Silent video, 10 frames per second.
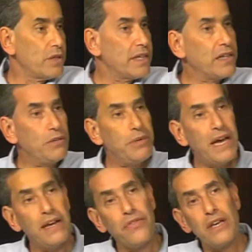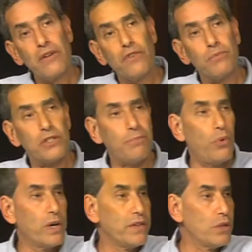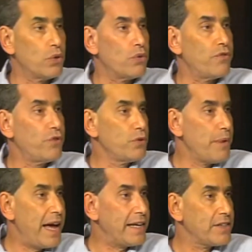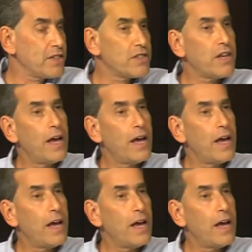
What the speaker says: It could be anything from supporting the local food banks